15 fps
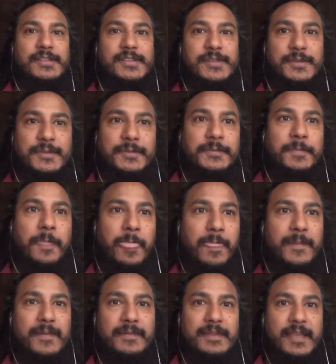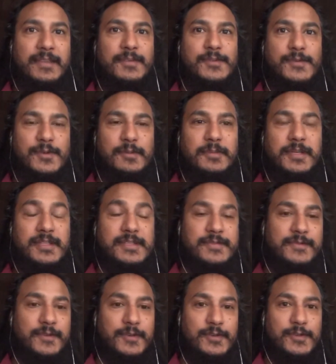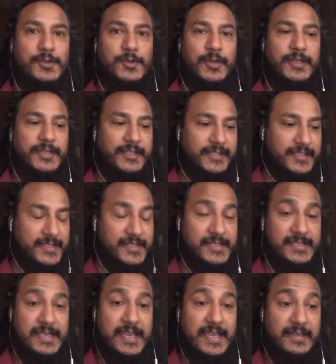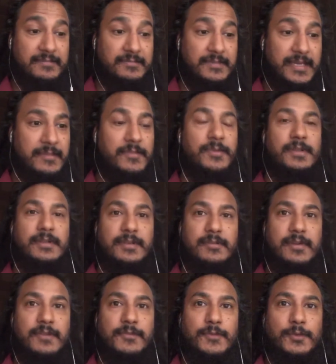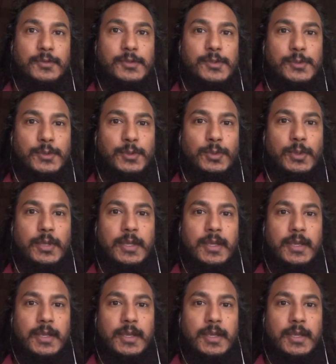So thank you so much for joining this, and I'm really grateful to